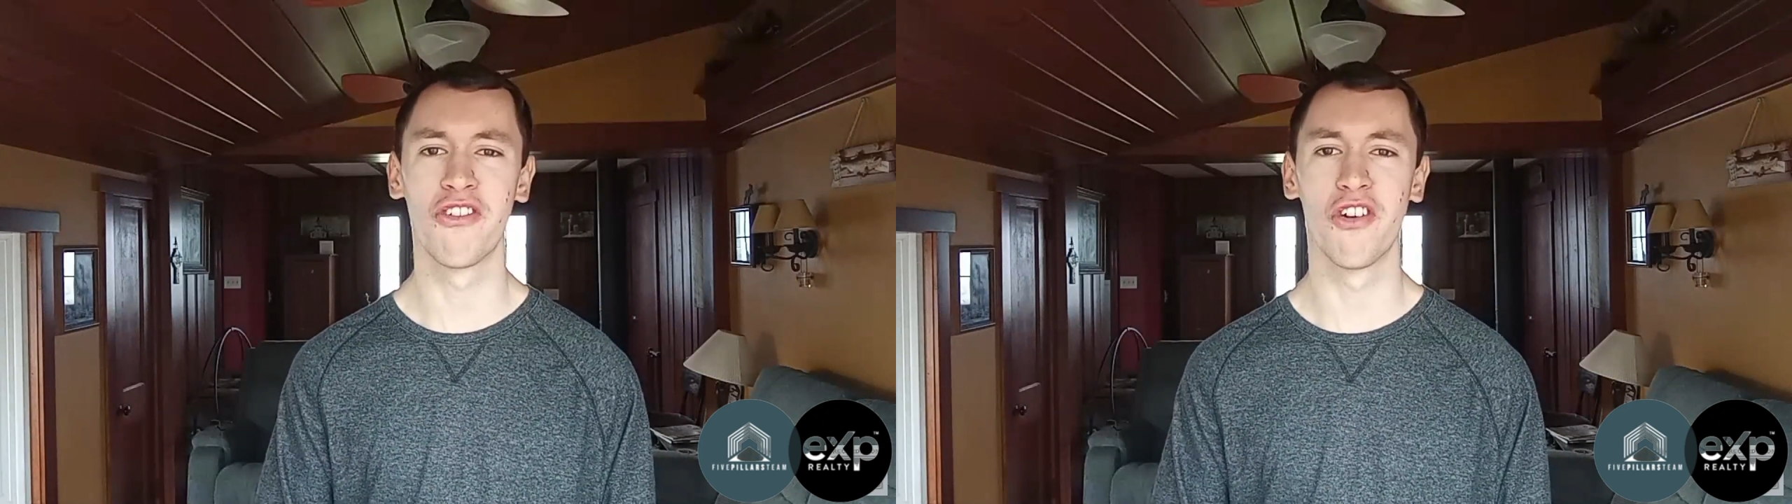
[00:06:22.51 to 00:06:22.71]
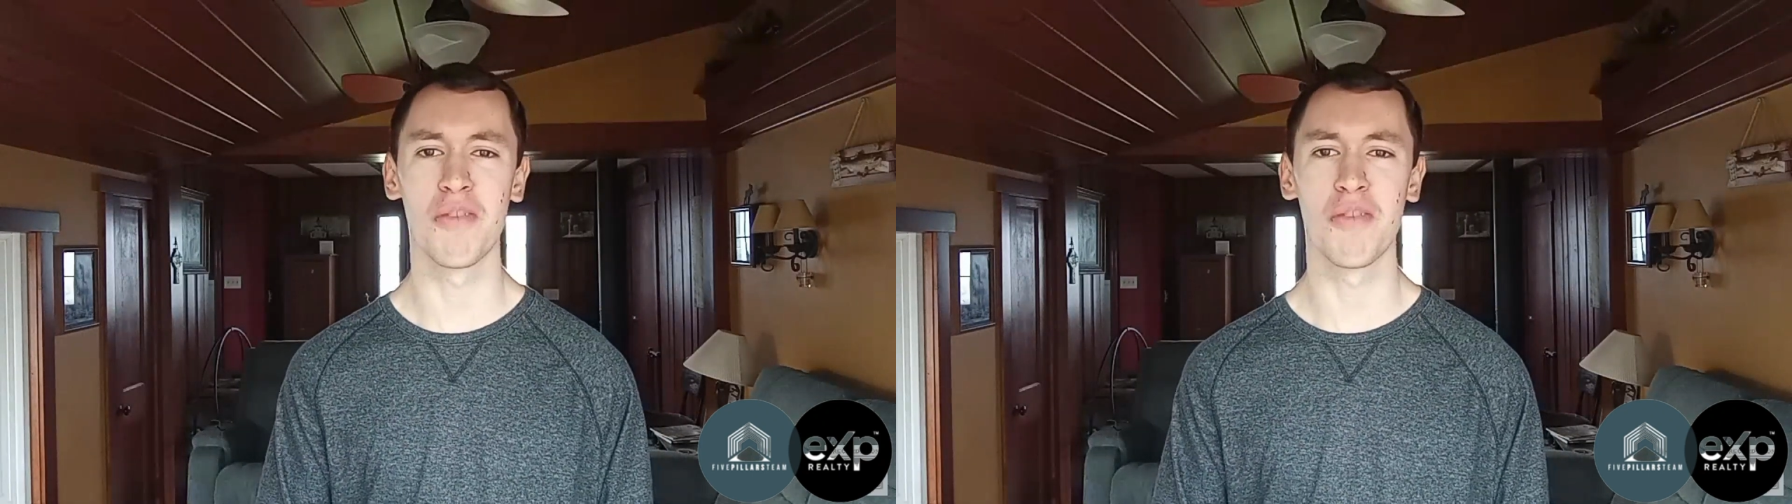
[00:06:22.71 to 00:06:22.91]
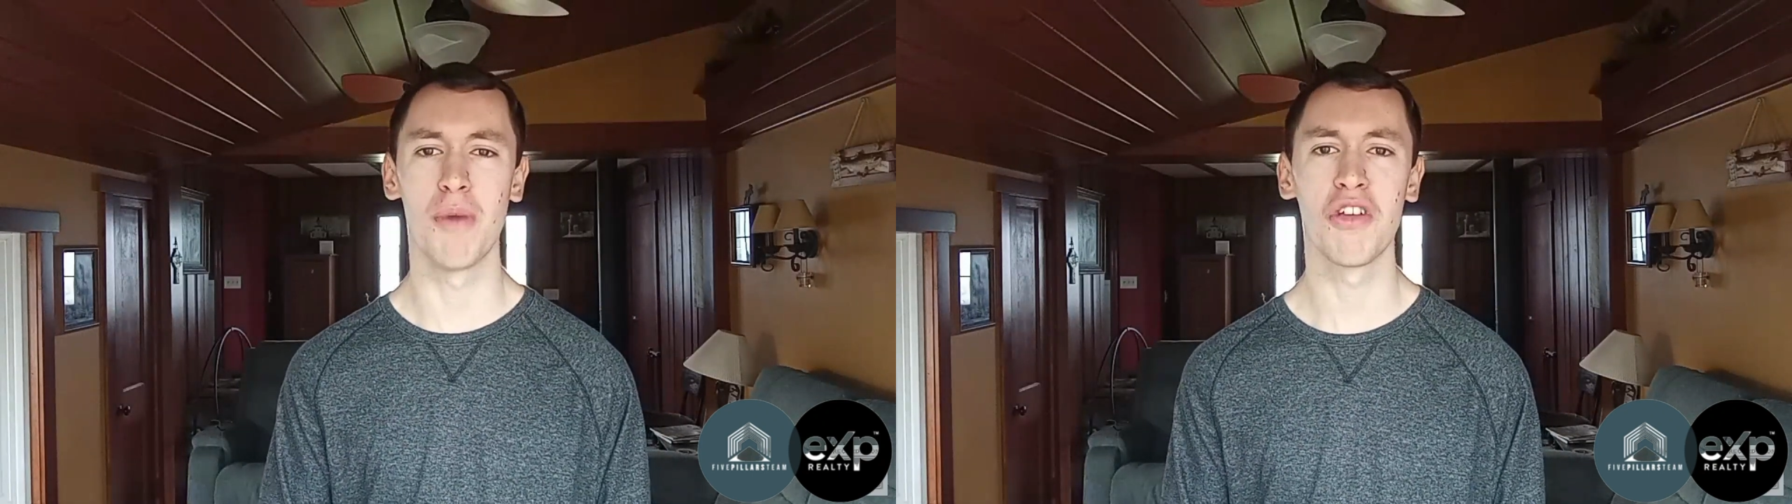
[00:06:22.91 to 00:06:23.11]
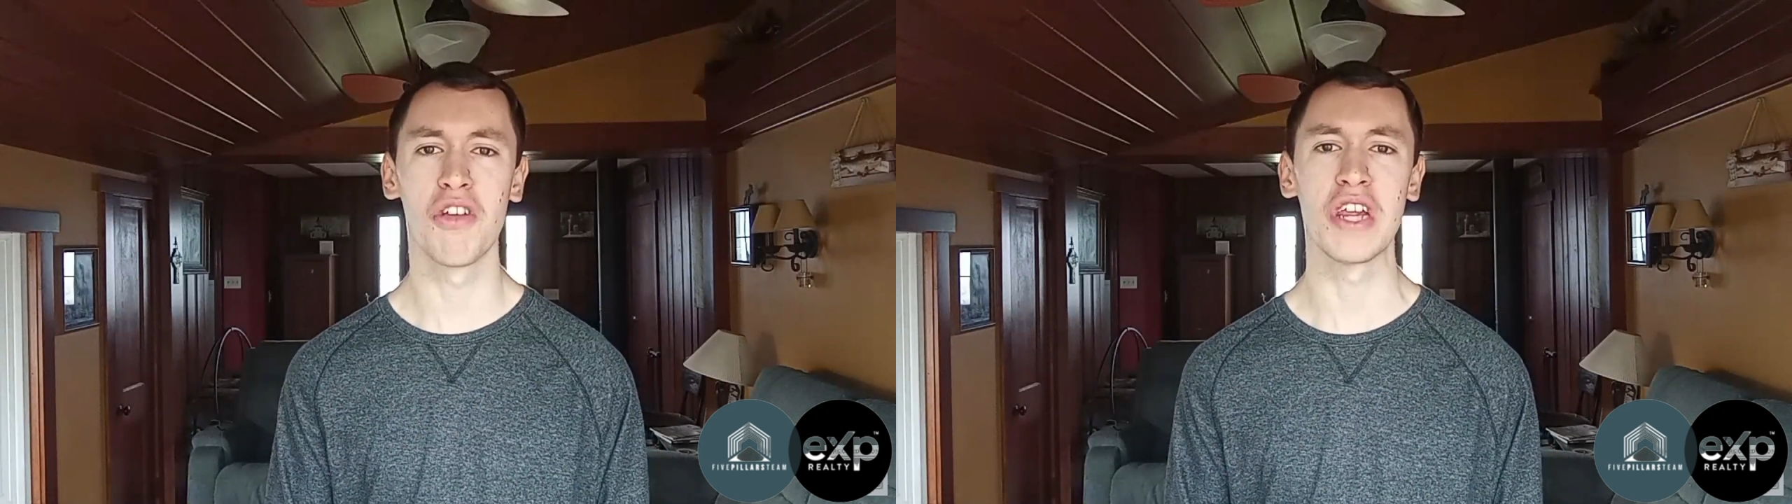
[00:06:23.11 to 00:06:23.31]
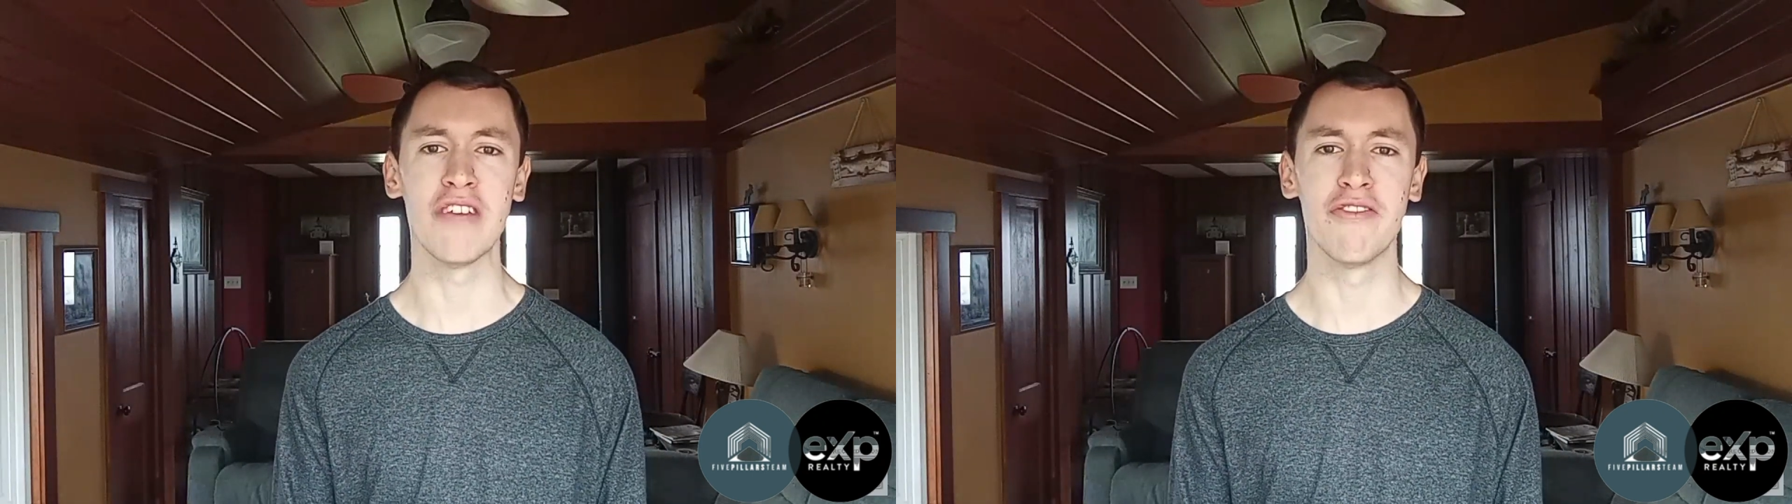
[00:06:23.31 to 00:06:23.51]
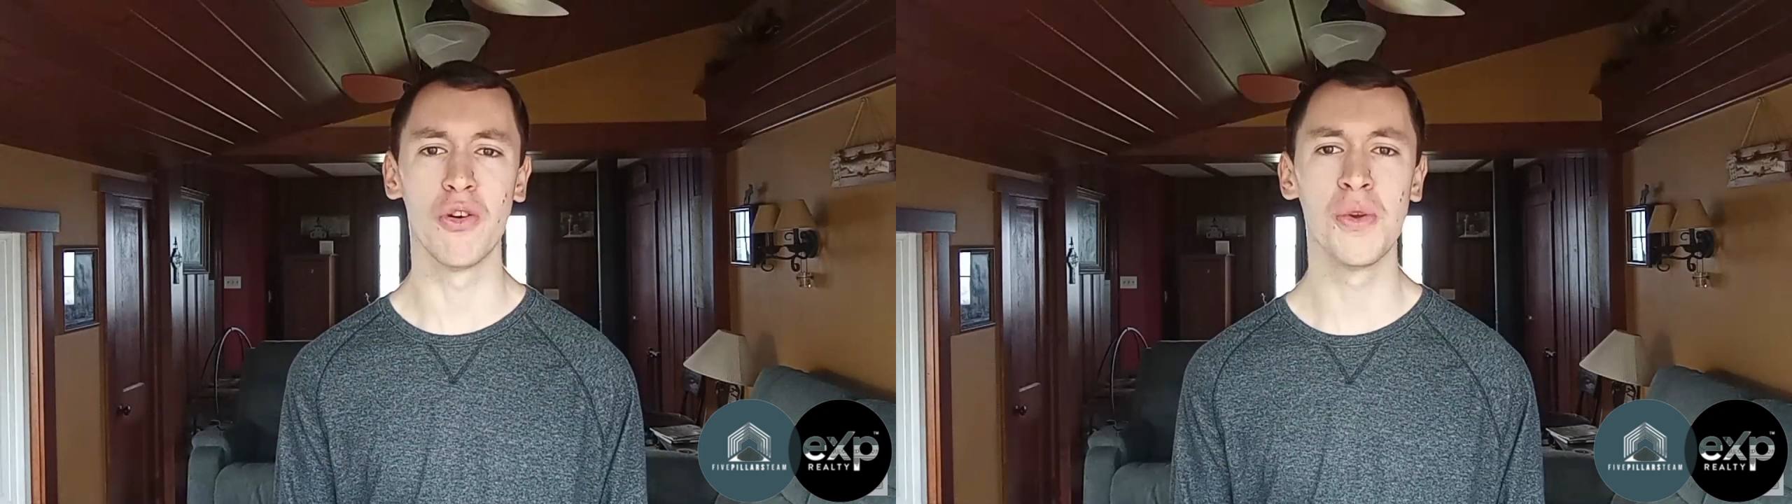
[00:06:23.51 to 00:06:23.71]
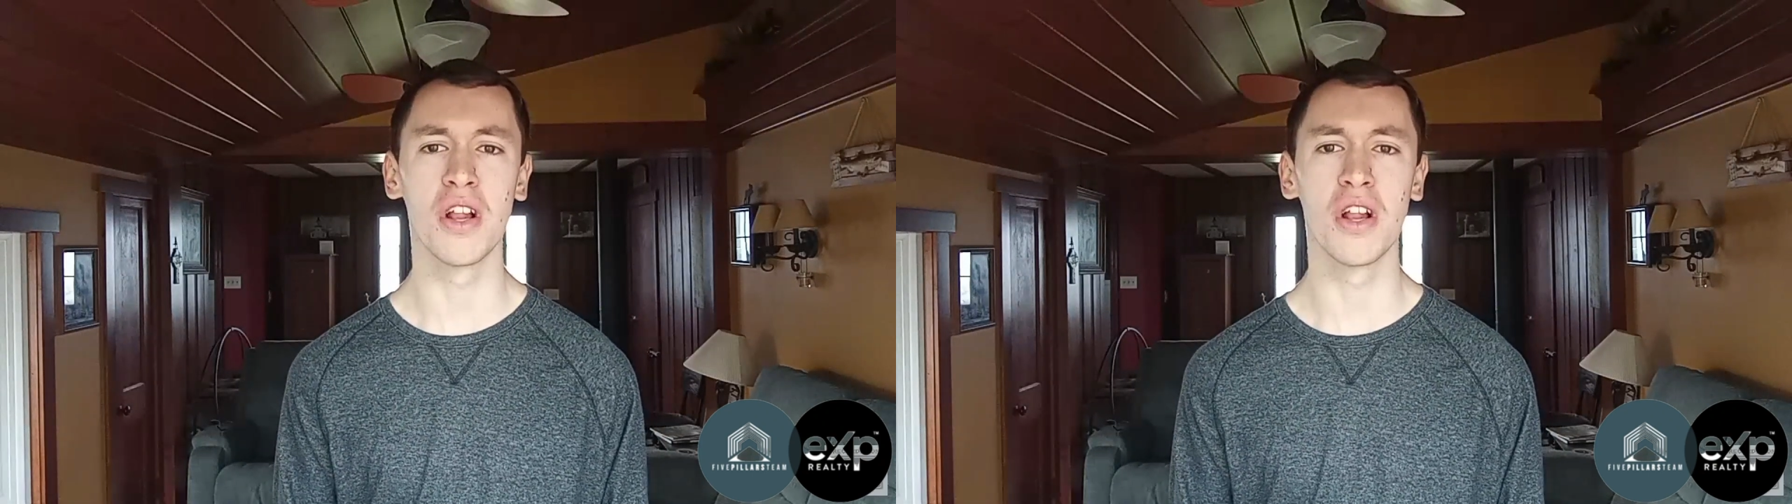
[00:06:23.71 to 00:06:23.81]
for a small seafood